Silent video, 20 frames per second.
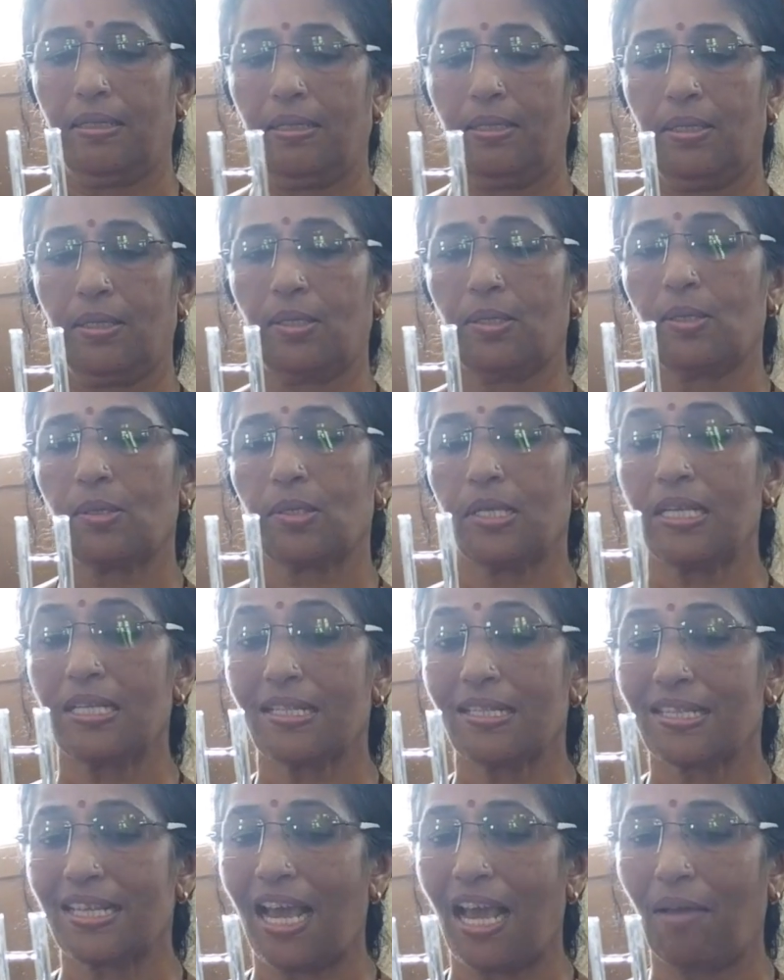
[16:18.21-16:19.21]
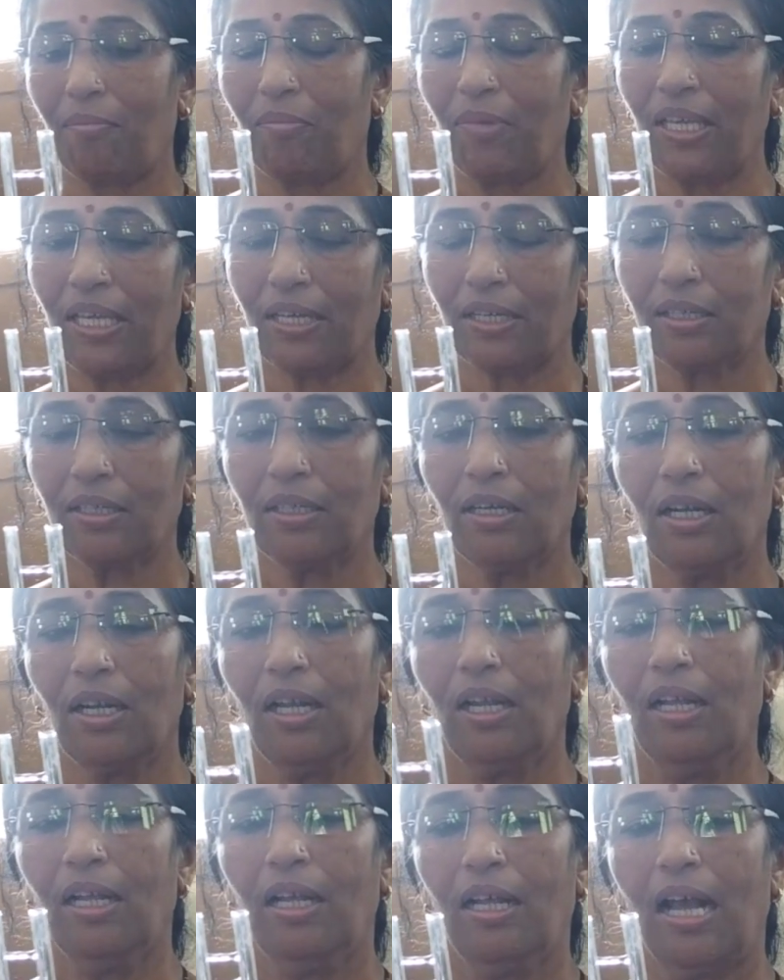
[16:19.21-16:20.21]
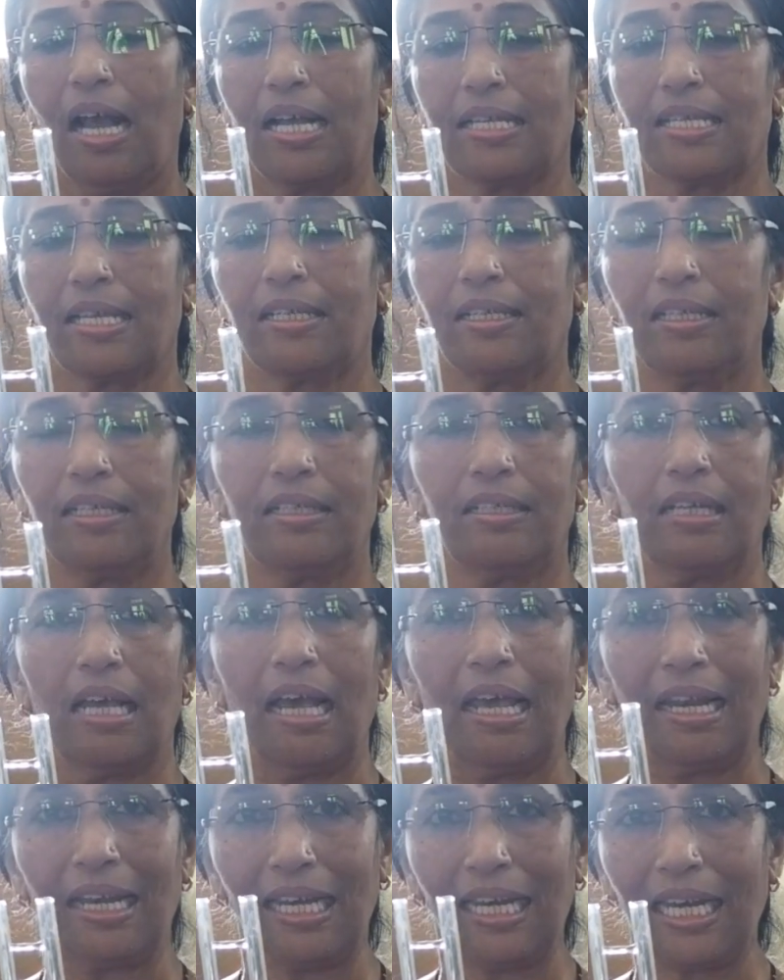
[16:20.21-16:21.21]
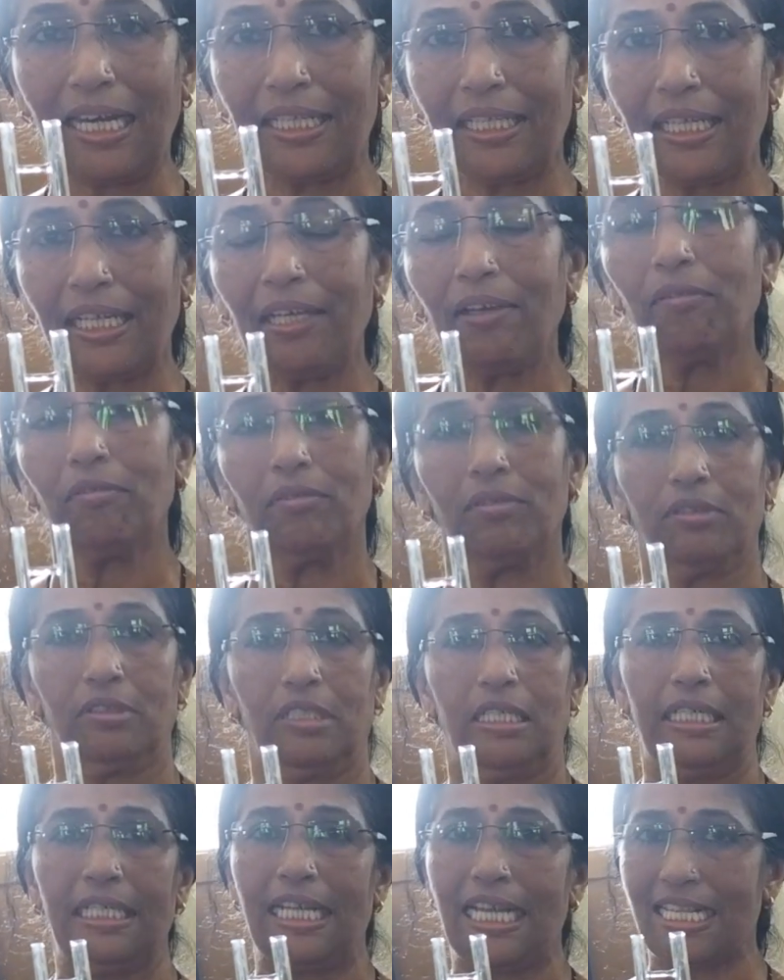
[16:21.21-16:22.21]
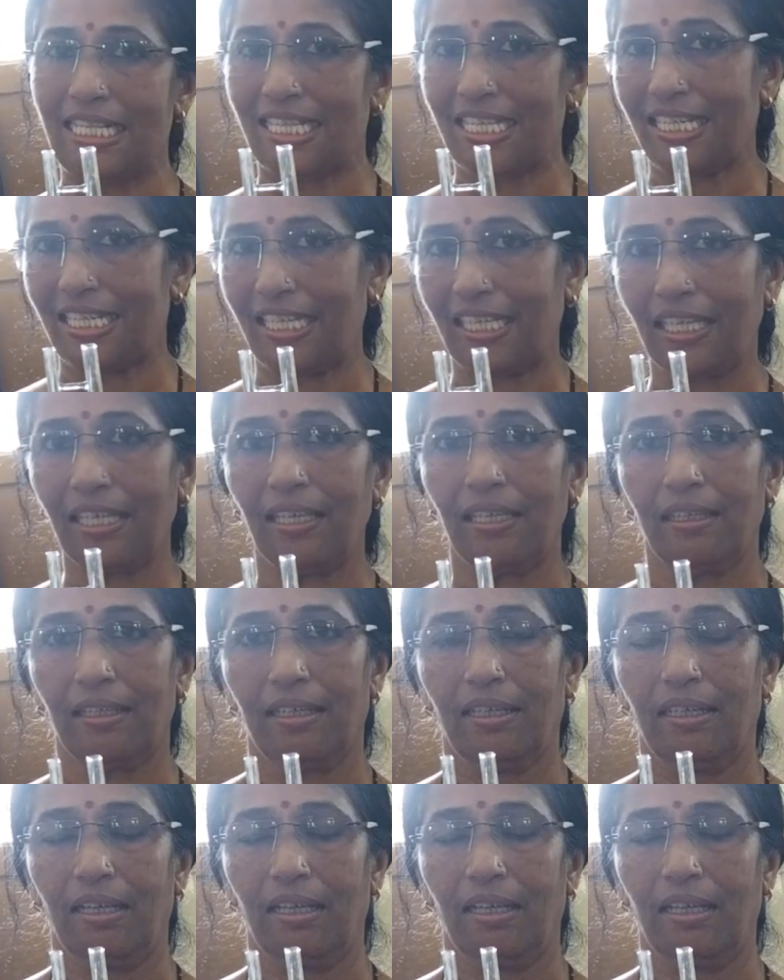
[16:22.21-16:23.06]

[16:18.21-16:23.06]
So since I am here, as I did relative density,